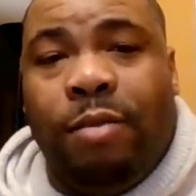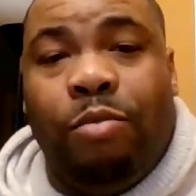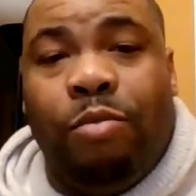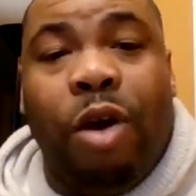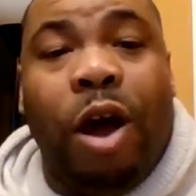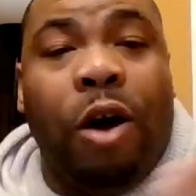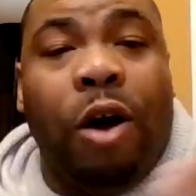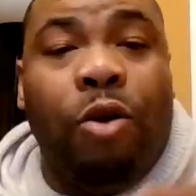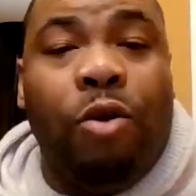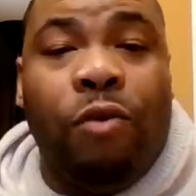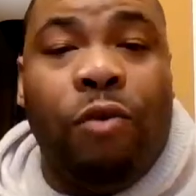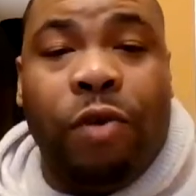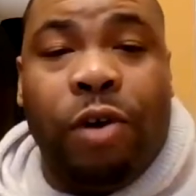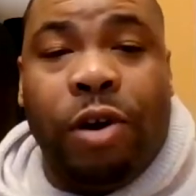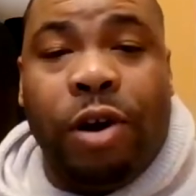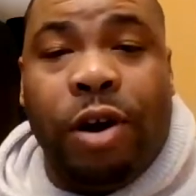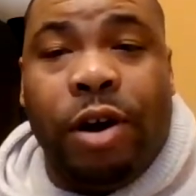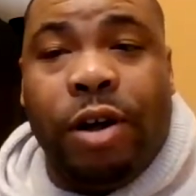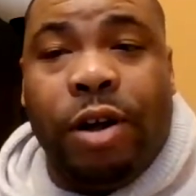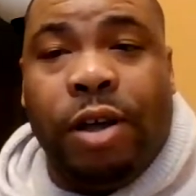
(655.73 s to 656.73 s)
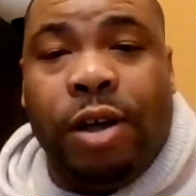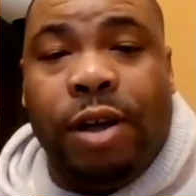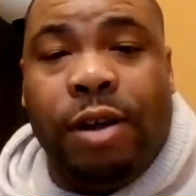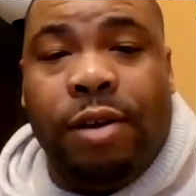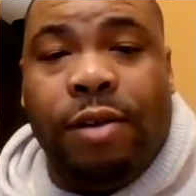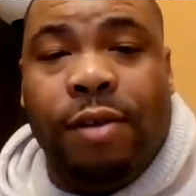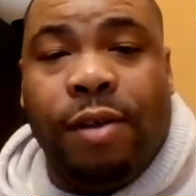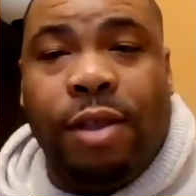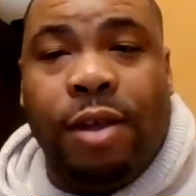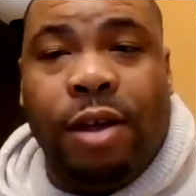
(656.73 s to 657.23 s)
brought over
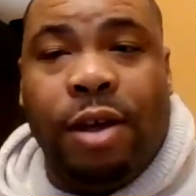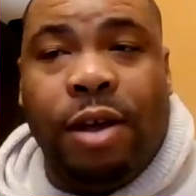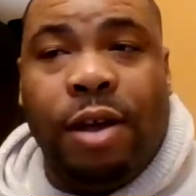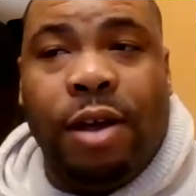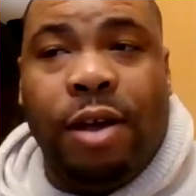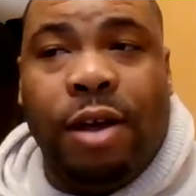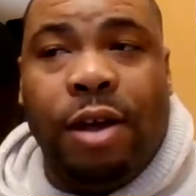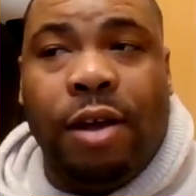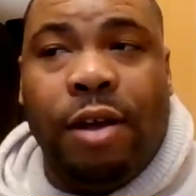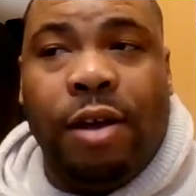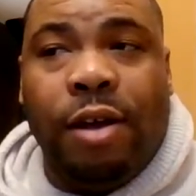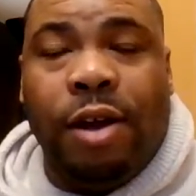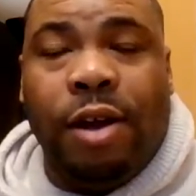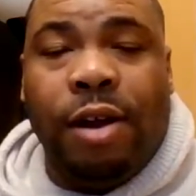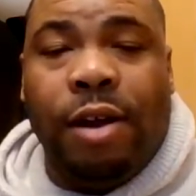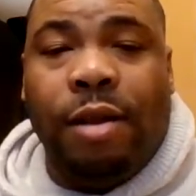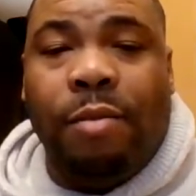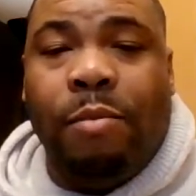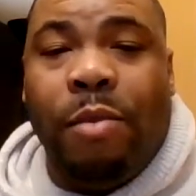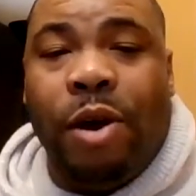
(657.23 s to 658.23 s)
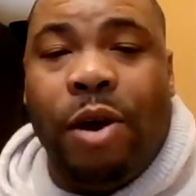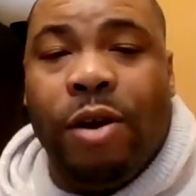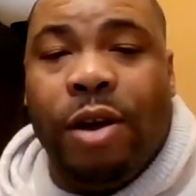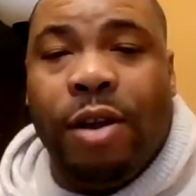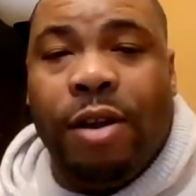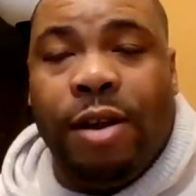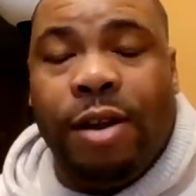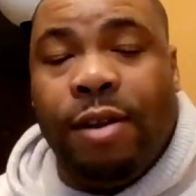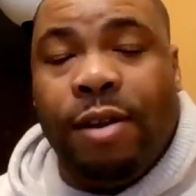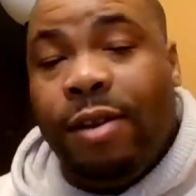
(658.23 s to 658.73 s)
into the
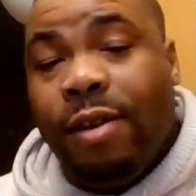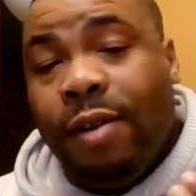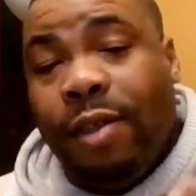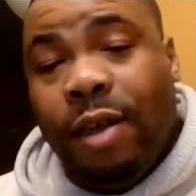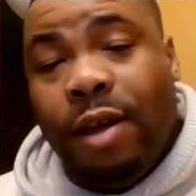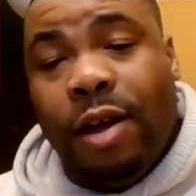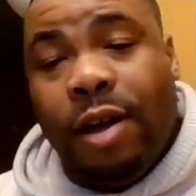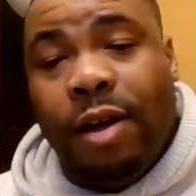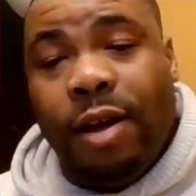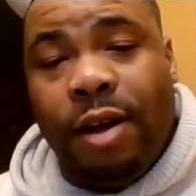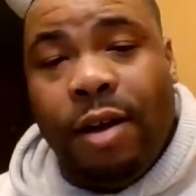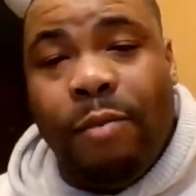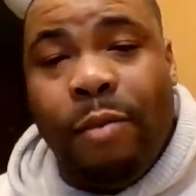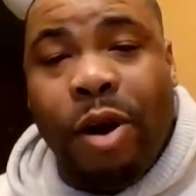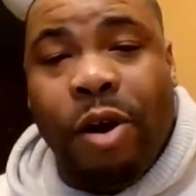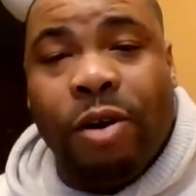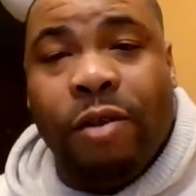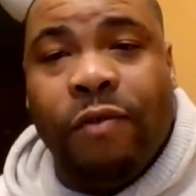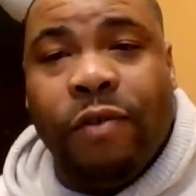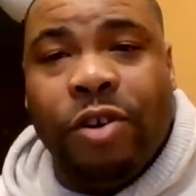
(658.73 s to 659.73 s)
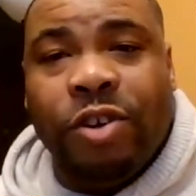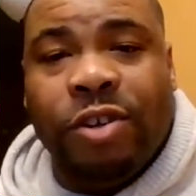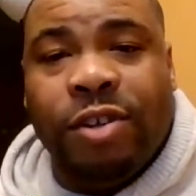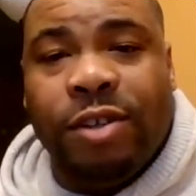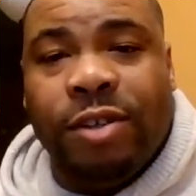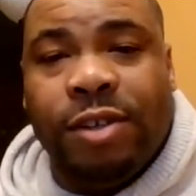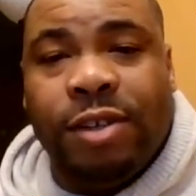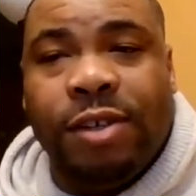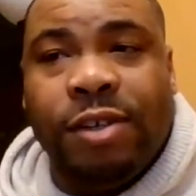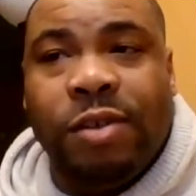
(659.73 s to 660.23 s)
American version
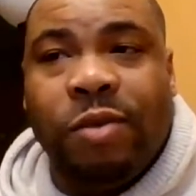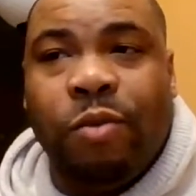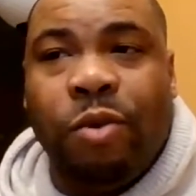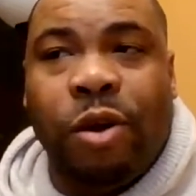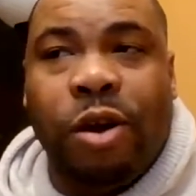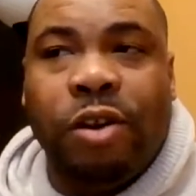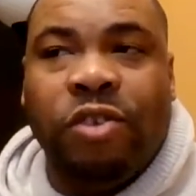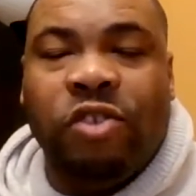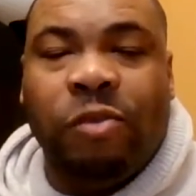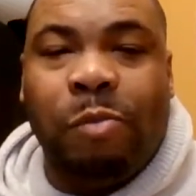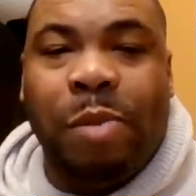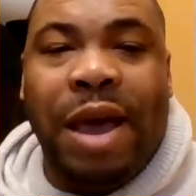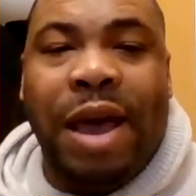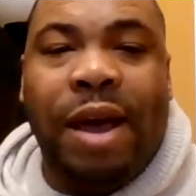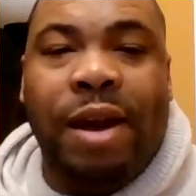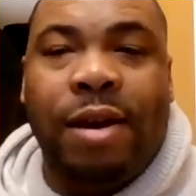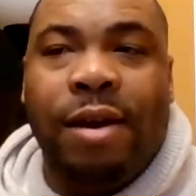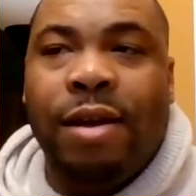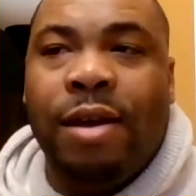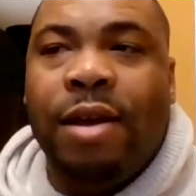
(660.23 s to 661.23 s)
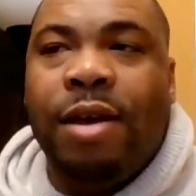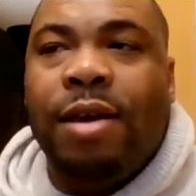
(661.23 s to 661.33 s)
of the system. Where in Japan,